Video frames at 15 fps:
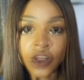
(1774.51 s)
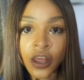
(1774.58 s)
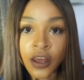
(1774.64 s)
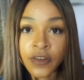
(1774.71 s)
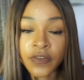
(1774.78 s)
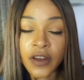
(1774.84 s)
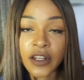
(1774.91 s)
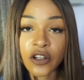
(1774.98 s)
In
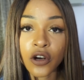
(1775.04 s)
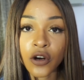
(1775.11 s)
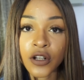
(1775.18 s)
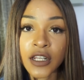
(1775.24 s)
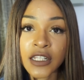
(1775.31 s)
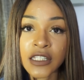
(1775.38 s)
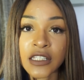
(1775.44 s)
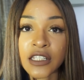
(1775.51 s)
love and
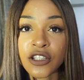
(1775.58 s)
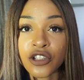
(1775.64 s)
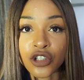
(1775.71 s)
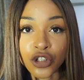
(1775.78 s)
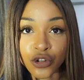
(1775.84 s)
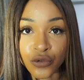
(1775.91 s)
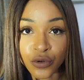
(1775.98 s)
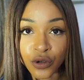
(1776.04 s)
honesty
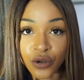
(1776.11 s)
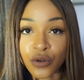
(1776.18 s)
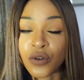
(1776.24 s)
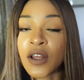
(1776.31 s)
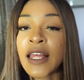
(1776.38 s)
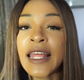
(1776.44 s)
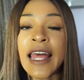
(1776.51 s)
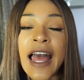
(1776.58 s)
to grow.